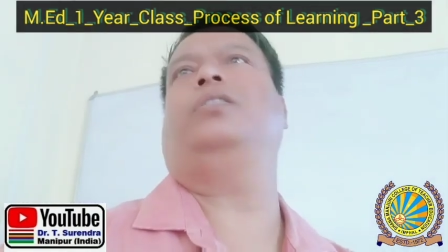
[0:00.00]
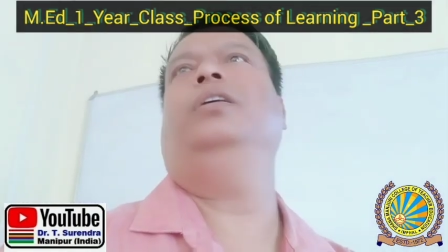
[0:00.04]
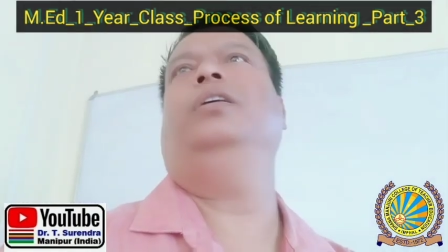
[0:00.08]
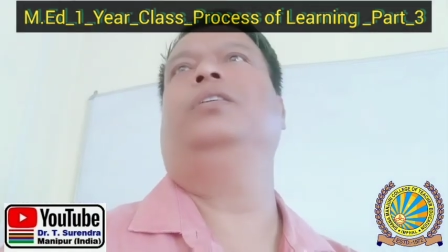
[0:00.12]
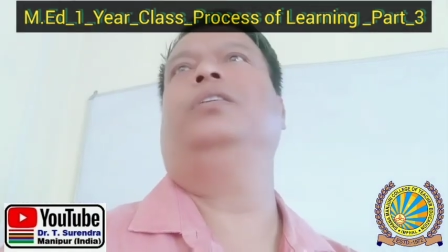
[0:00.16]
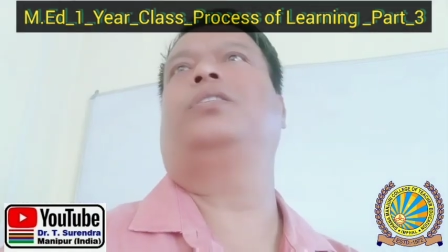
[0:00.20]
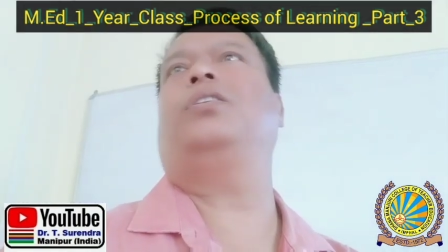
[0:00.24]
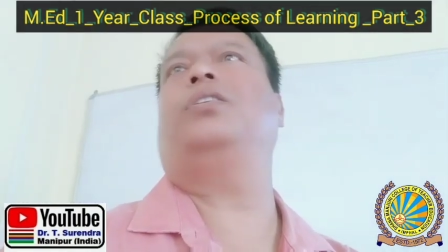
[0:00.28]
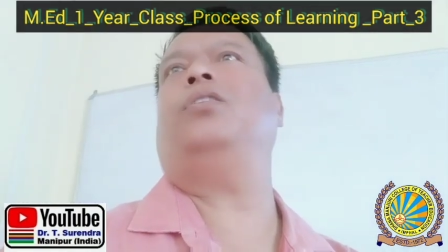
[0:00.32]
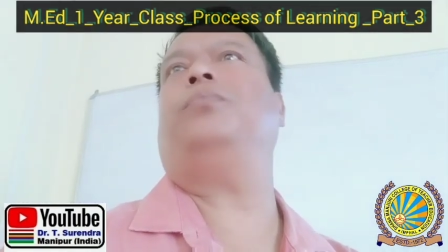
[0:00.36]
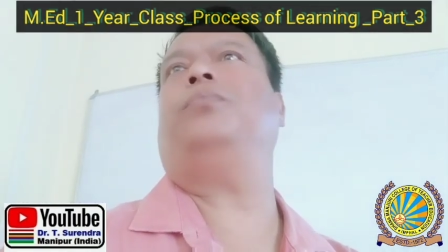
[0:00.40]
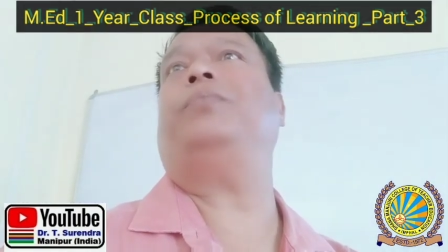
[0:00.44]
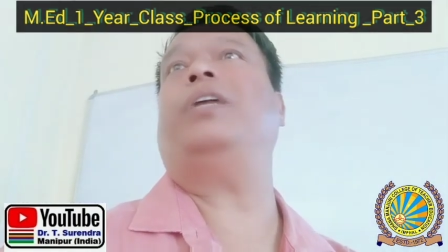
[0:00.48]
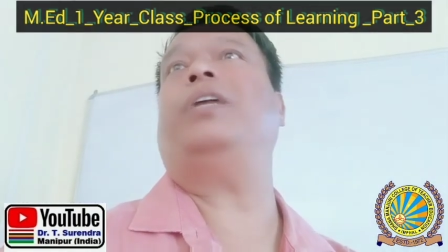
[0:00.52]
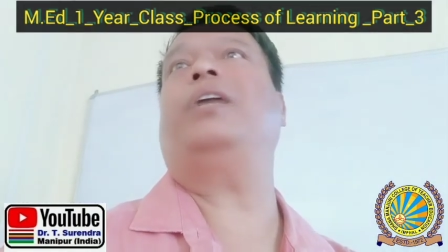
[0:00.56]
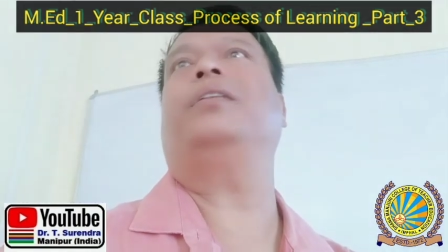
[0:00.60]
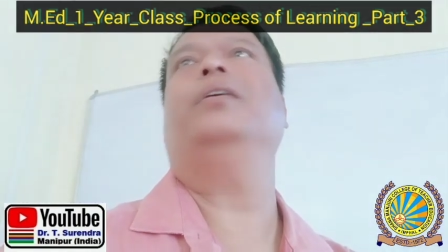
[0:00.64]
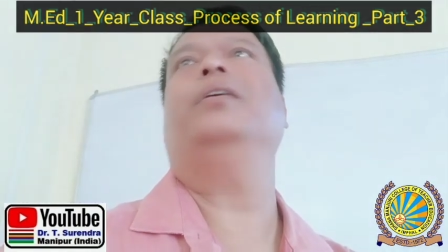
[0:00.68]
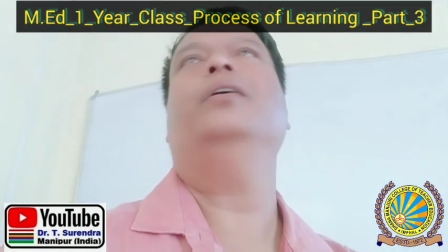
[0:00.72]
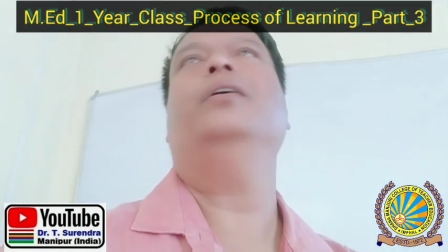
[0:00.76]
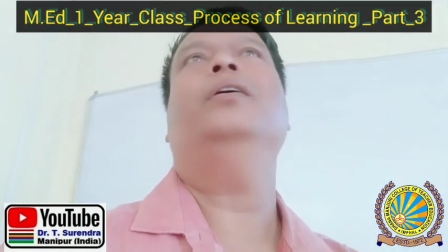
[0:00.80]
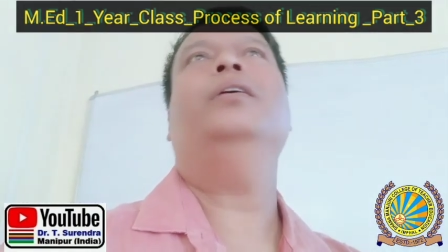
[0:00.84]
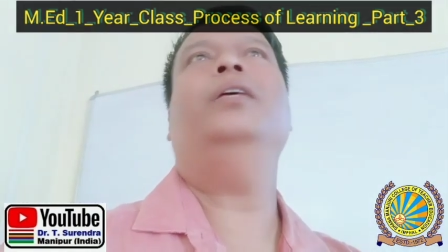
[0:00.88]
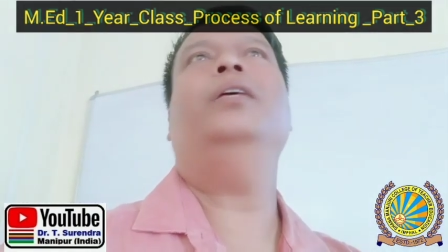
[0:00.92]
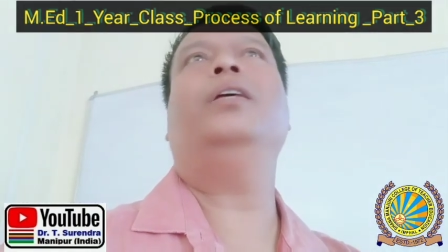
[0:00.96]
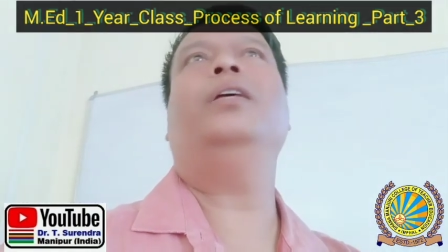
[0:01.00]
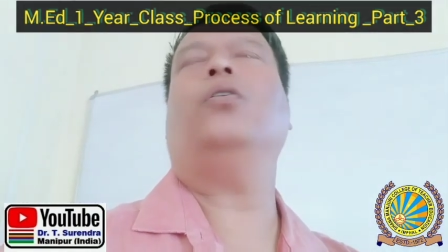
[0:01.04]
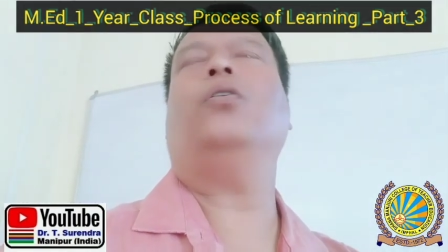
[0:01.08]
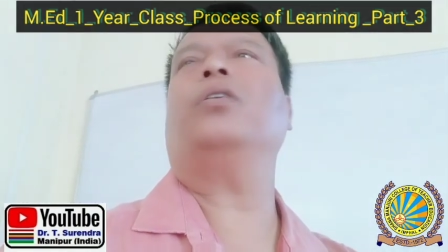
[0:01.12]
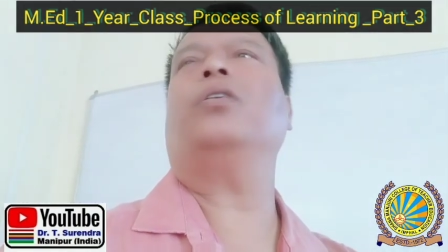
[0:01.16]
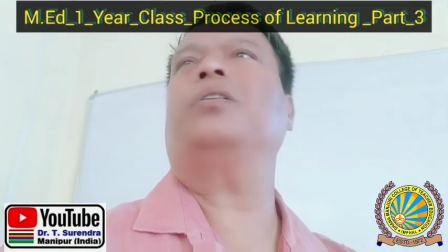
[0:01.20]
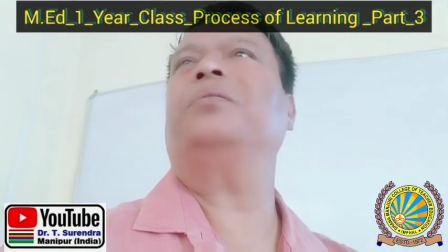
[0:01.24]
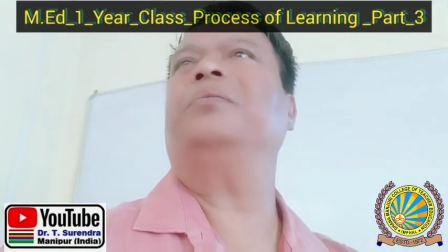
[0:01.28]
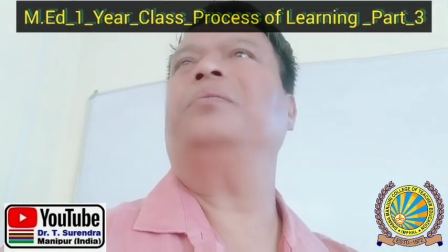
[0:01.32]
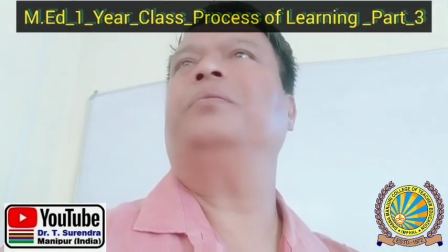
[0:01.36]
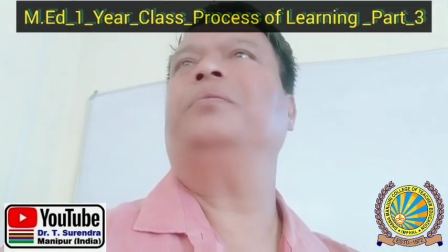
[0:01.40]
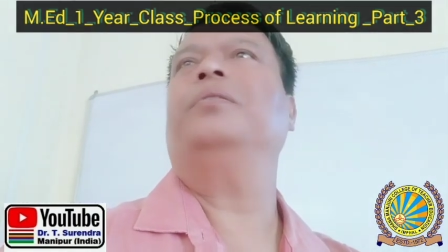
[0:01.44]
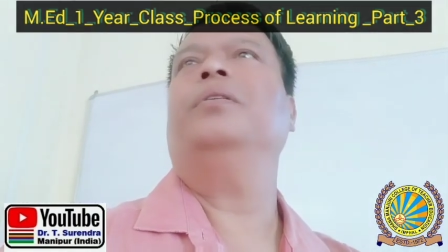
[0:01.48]
Instead of that,
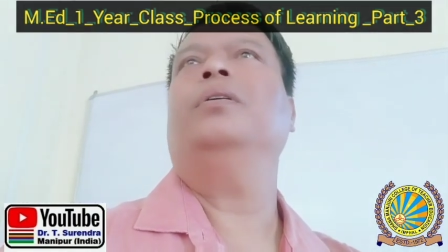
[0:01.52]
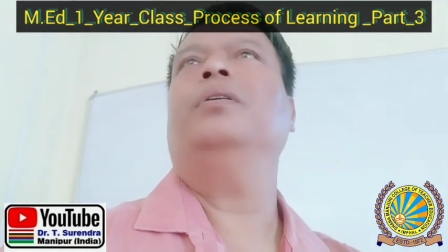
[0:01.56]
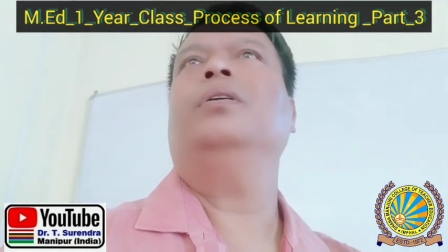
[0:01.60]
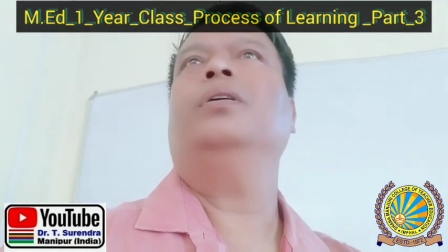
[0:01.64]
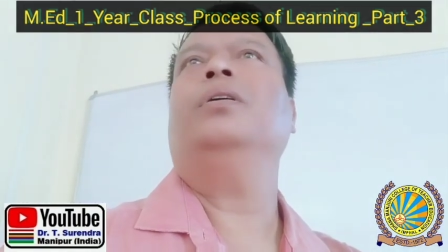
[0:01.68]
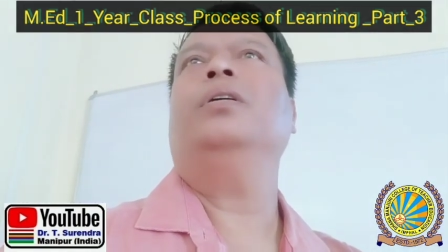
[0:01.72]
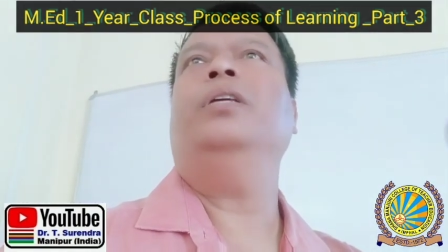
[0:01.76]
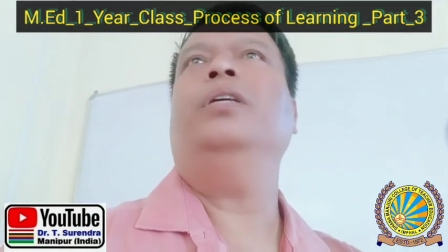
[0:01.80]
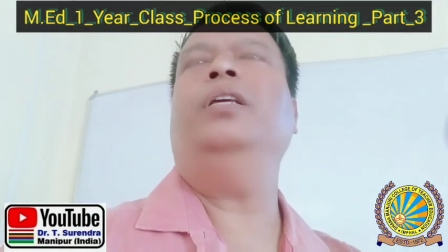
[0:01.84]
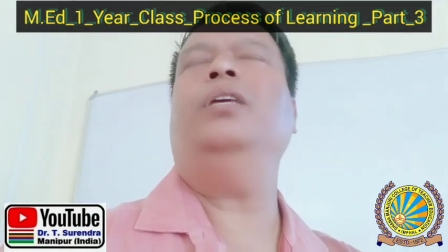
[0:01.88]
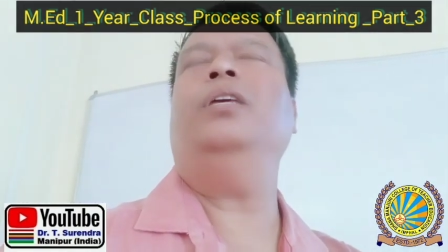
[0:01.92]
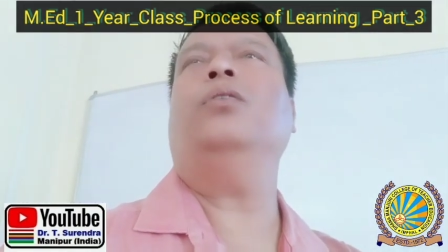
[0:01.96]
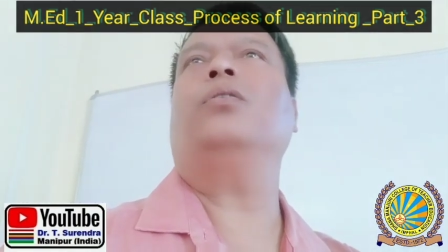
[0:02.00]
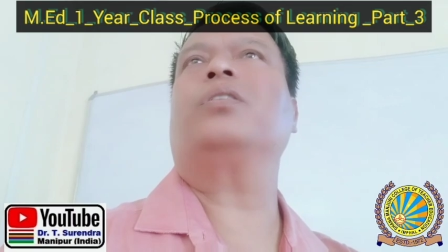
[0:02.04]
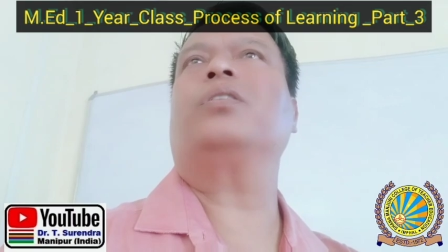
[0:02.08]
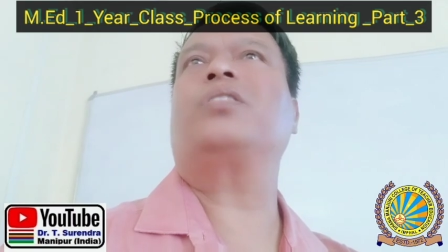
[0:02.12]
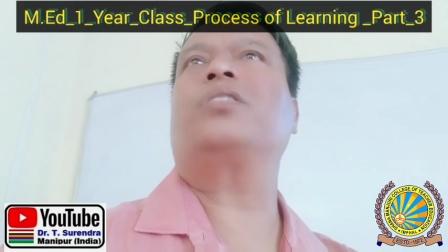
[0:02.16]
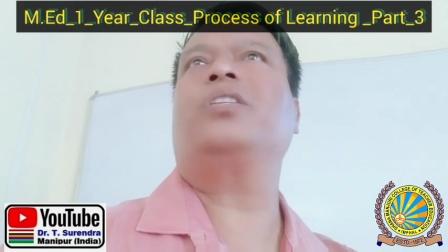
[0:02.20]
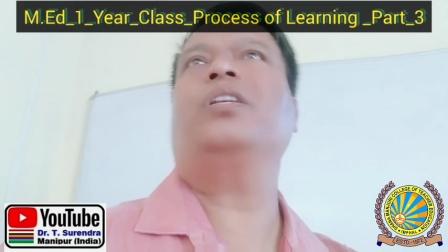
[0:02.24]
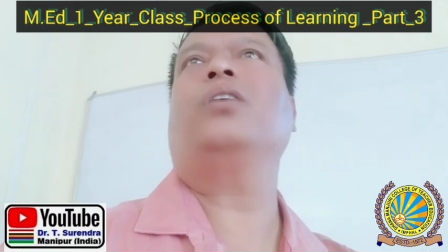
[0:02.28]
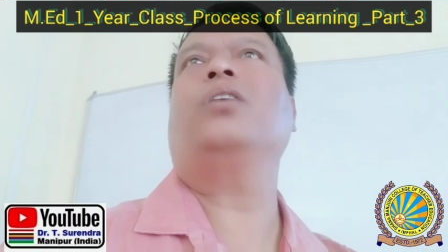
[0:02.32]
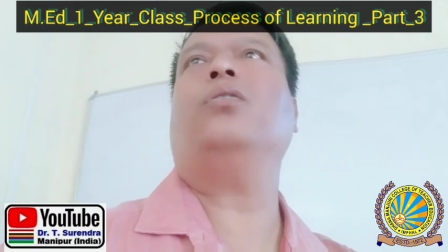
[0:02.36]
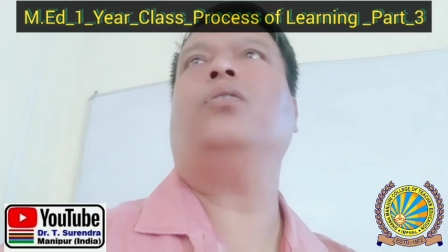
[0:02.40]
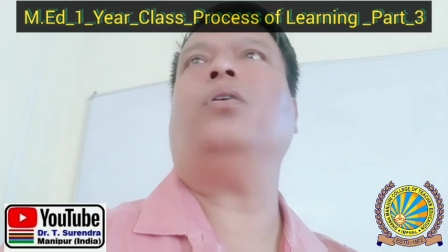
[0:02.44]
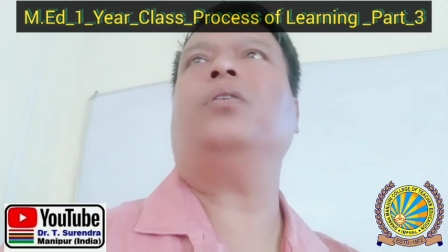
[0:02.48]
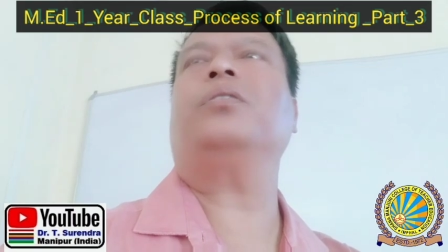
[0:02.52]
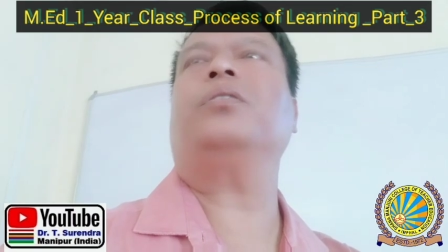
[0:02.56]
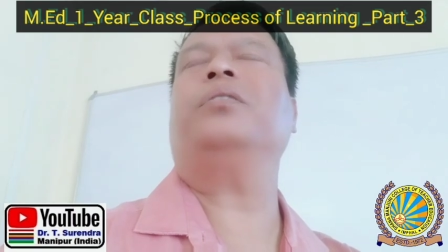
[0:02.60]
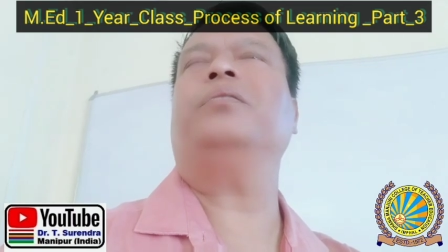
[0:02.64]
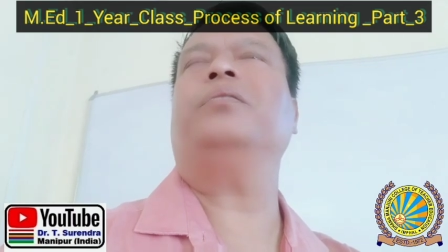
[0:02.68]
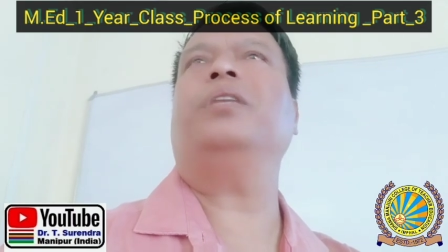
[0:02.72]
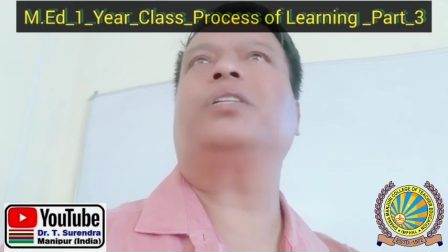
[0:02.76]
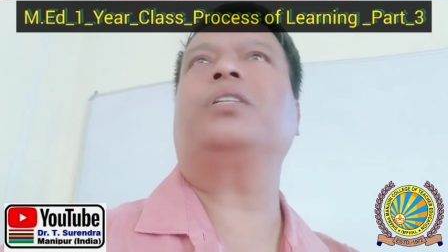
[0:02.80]
he or she got,